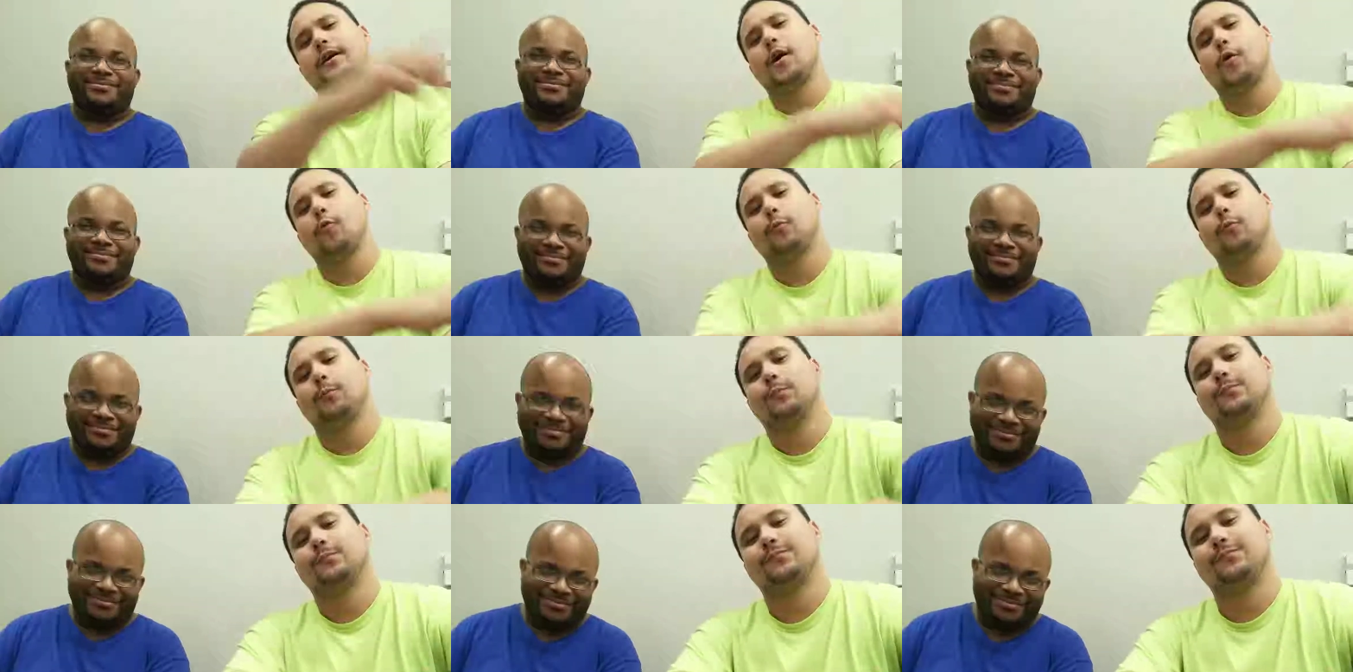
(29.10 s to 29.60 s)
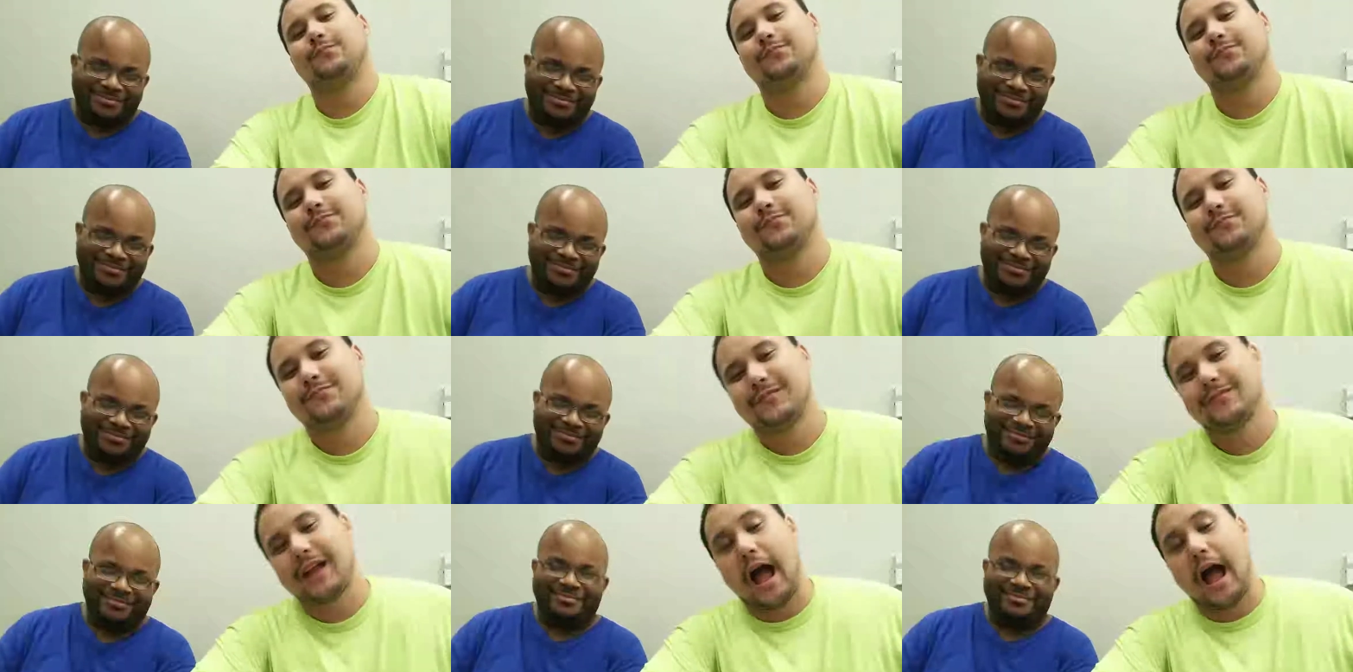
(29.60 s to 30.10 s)
Speaker 1: you go.
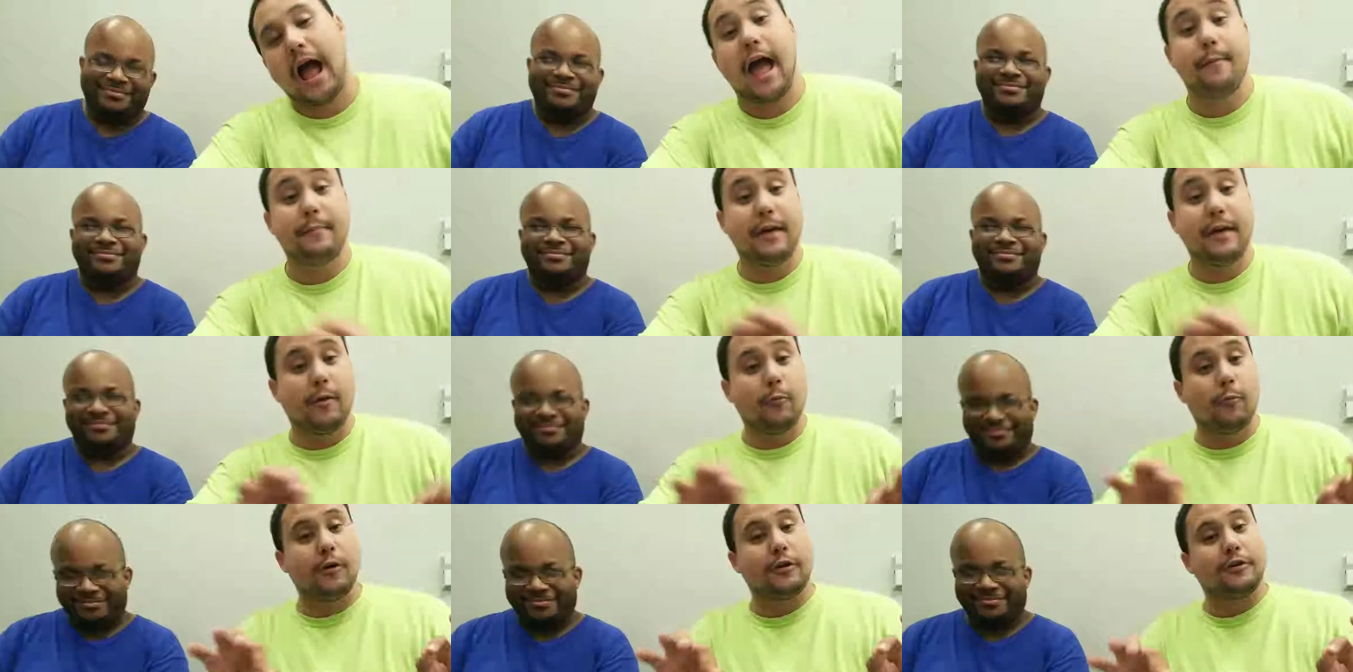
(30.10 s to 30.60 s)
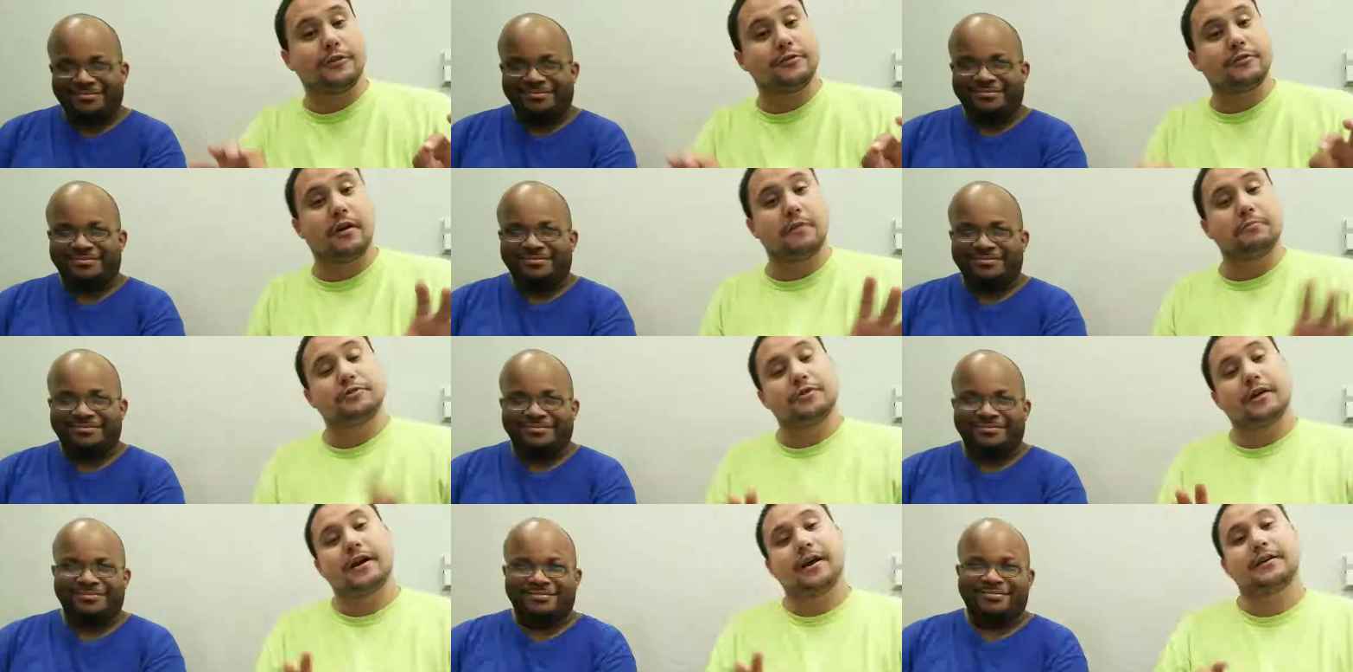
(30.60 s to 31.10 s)
I am at work,
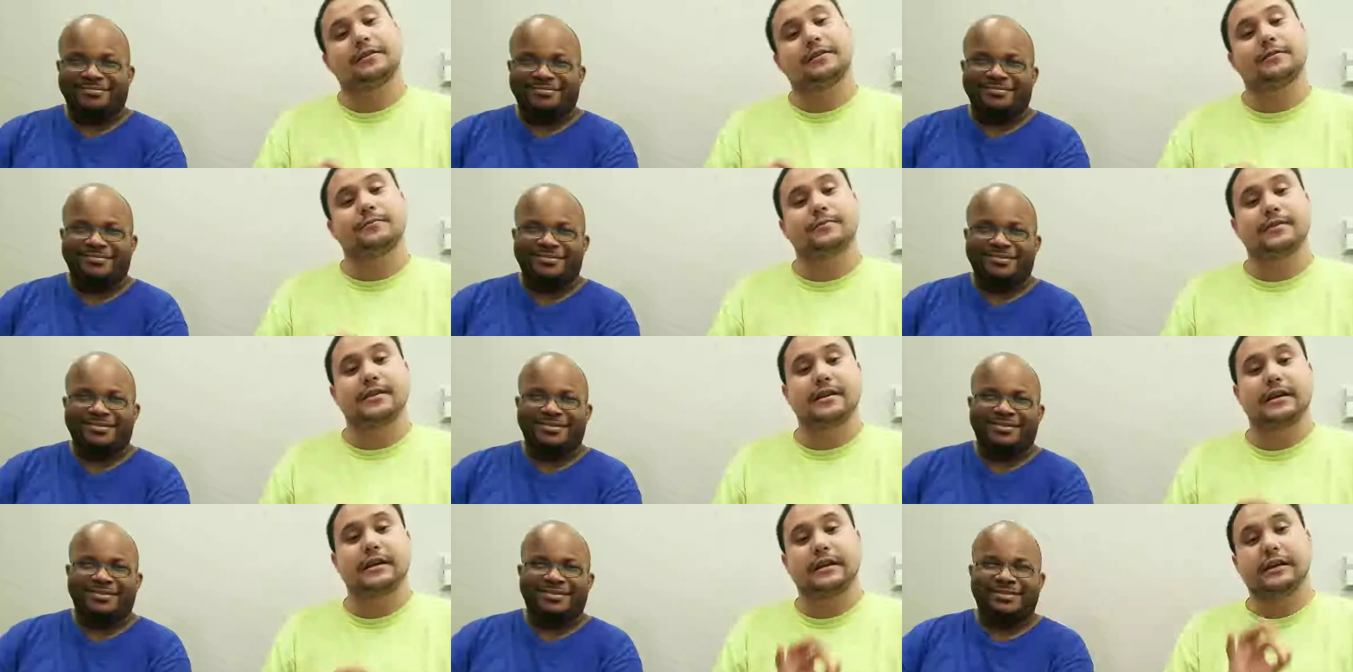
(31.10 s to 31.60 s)
so I'm trying to be